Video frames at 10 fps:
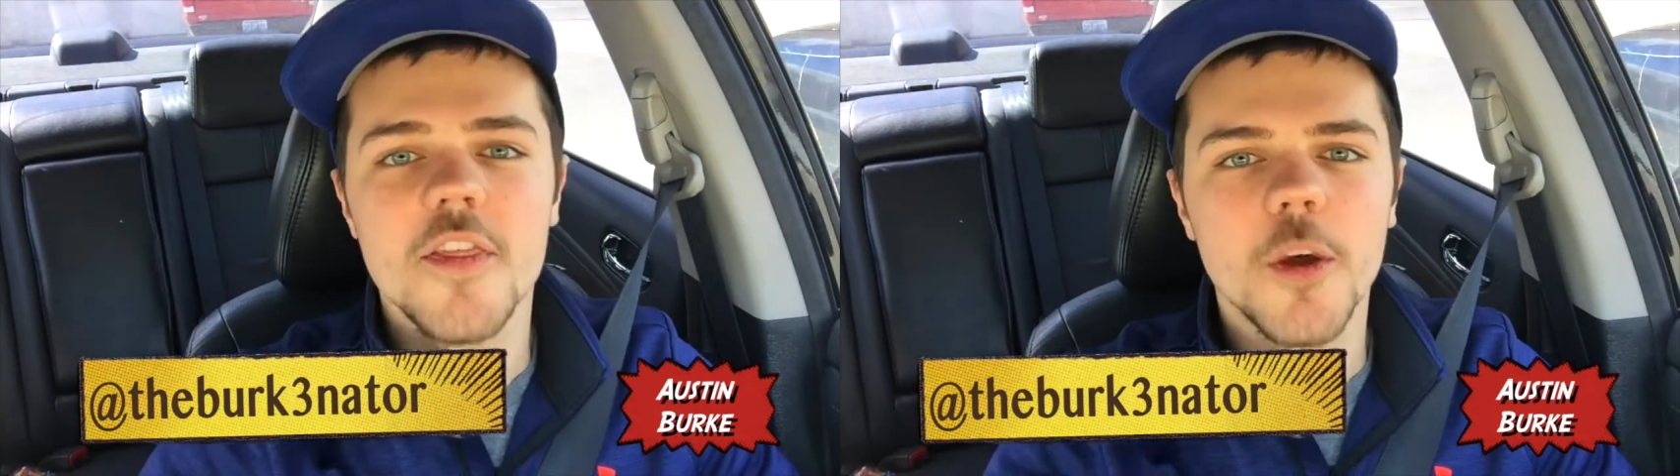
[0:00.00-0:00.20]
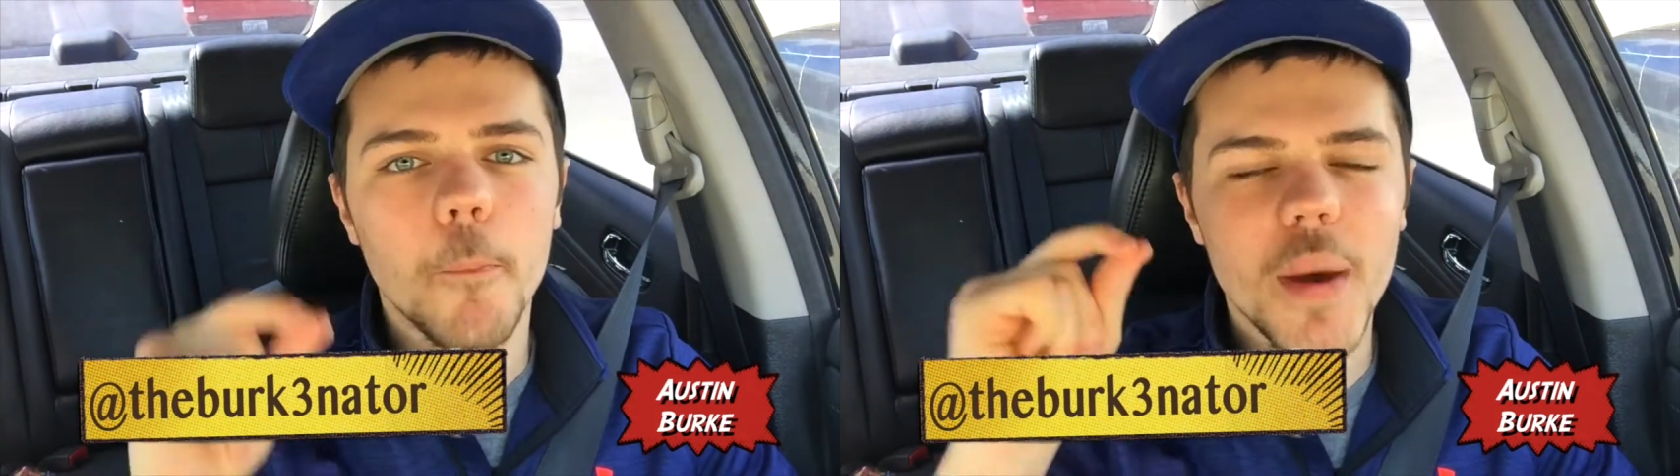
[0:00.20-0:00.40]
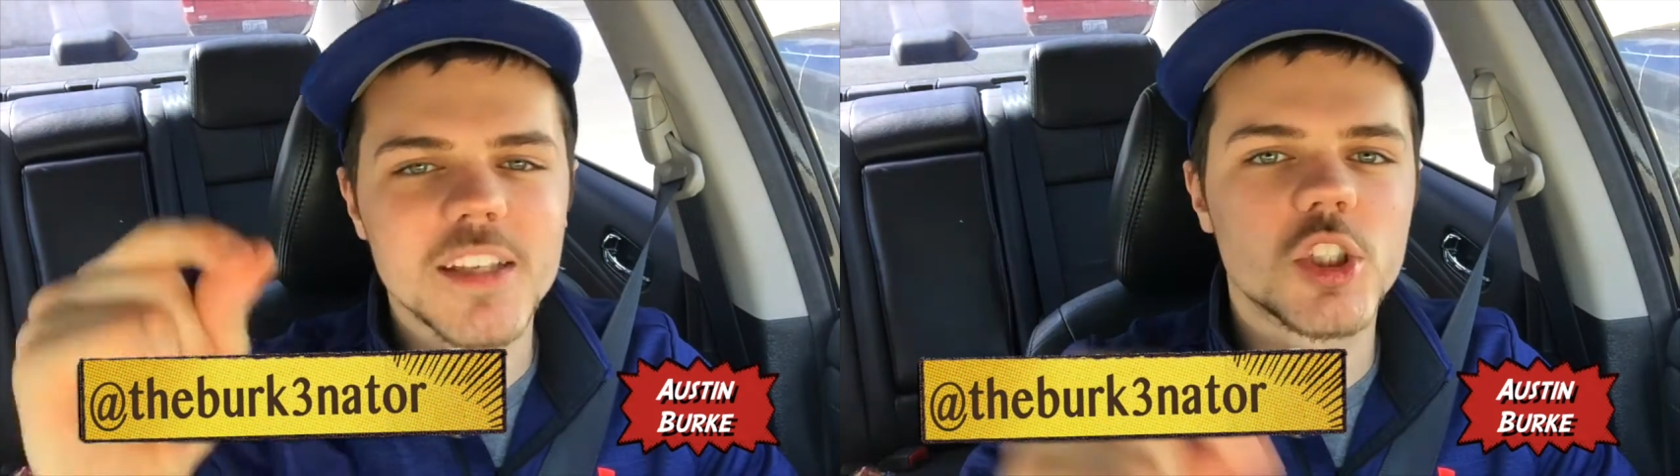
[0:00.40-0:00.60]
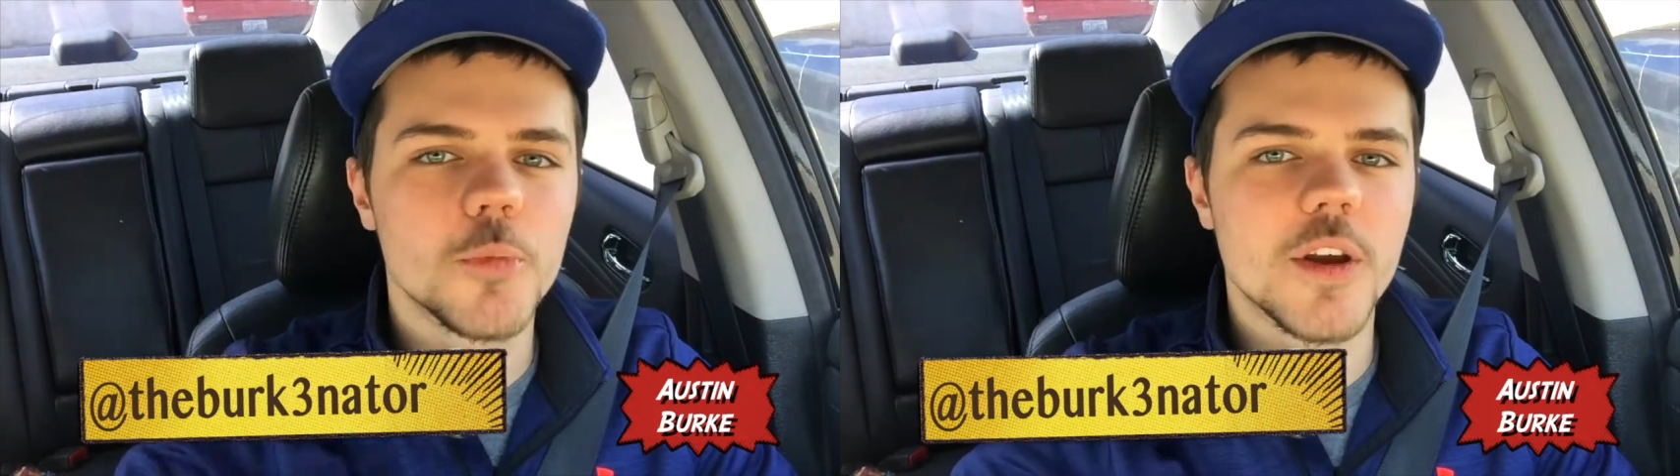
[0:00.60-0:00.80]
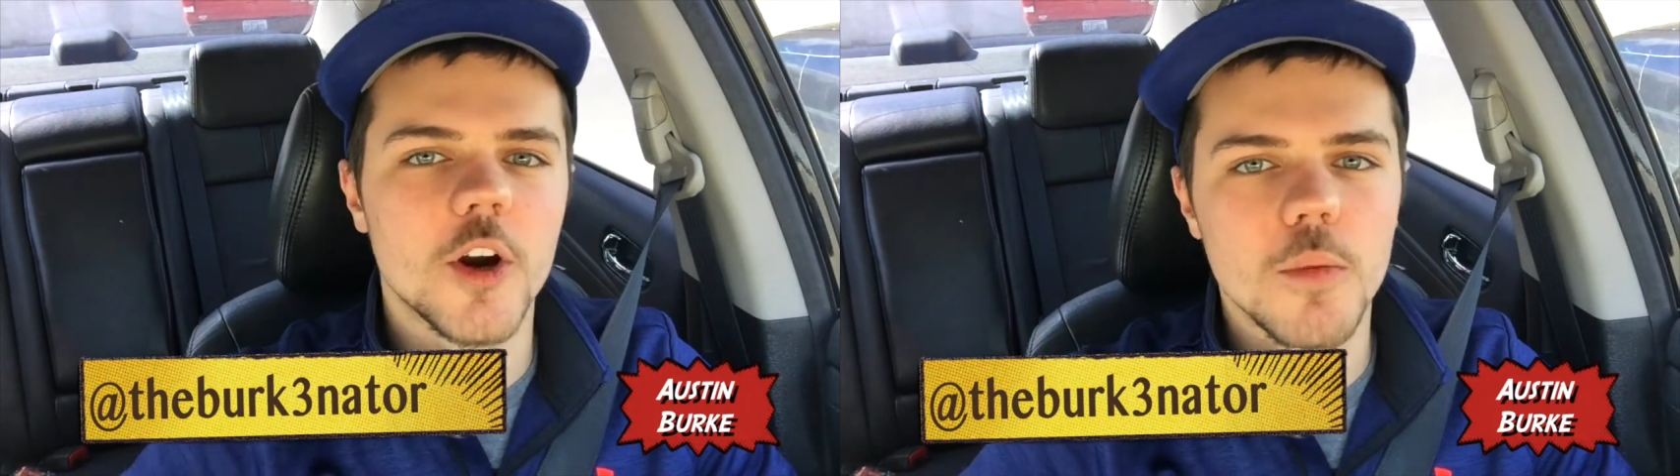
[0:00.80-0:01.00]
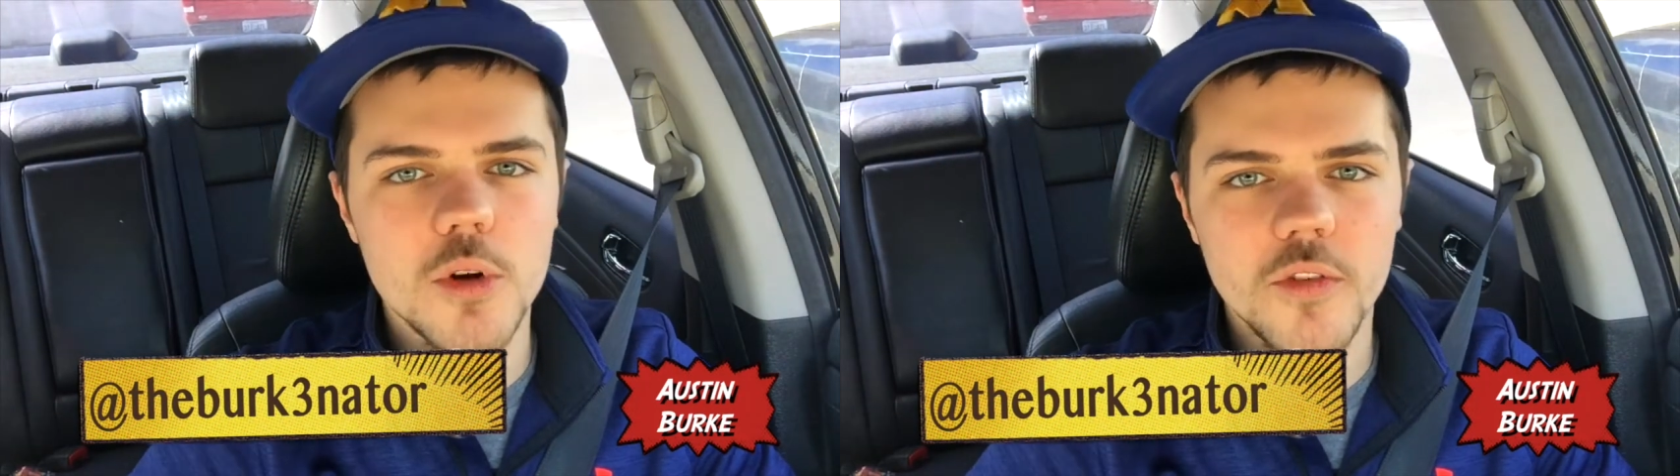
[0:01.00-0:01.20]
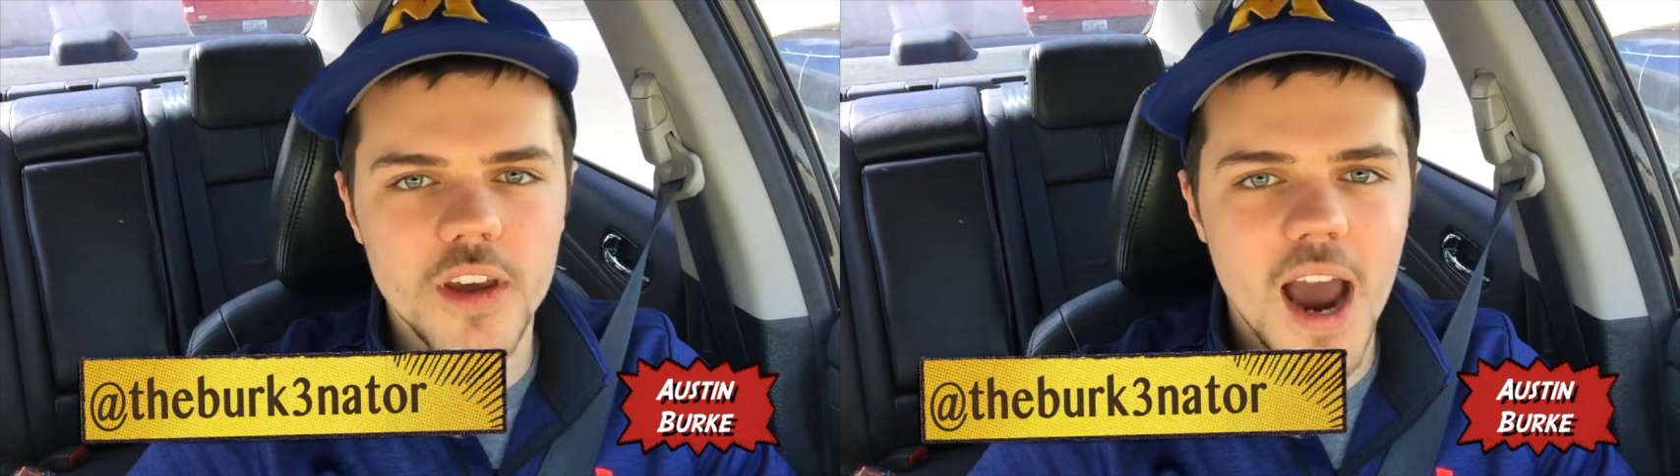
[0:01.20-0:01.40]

the best superhero movie